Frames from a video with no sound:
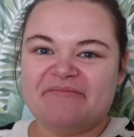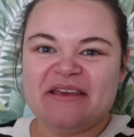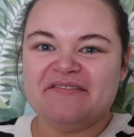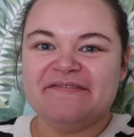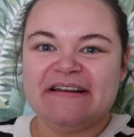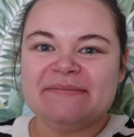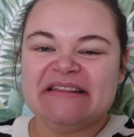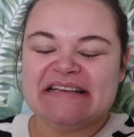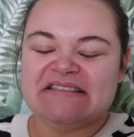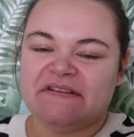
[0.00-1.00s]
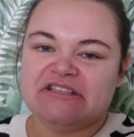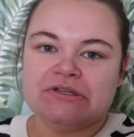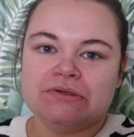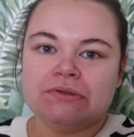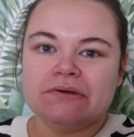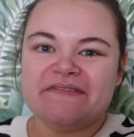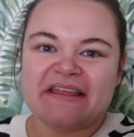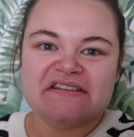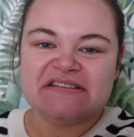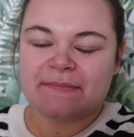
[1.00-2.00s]
I've been filming this video over
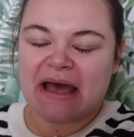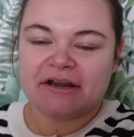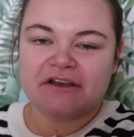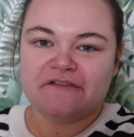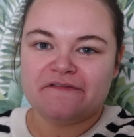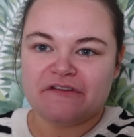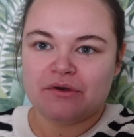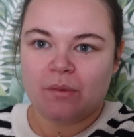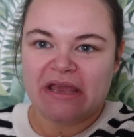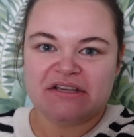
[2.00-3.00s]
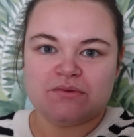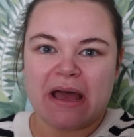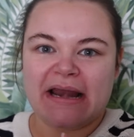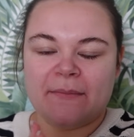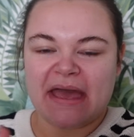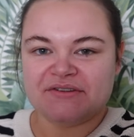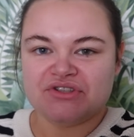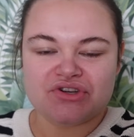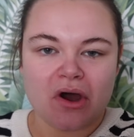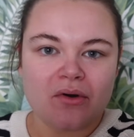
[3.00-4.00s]
the span of a few weeks while I'm getting
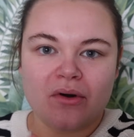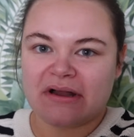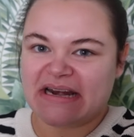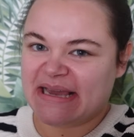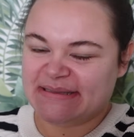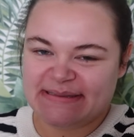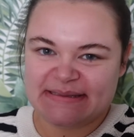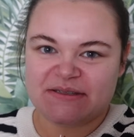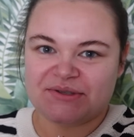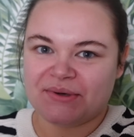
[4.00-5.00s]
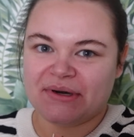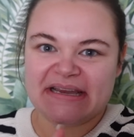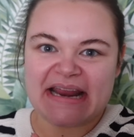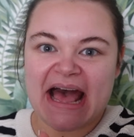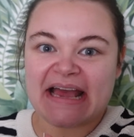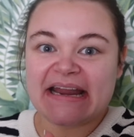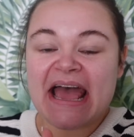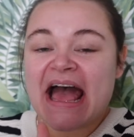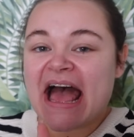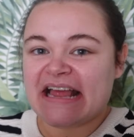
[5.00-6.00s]
stock organised and sorted, and
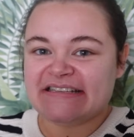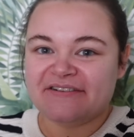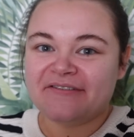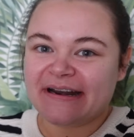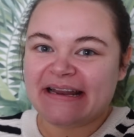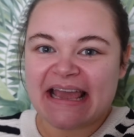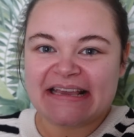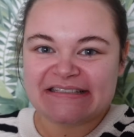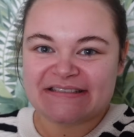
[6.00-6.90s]
I do want to let you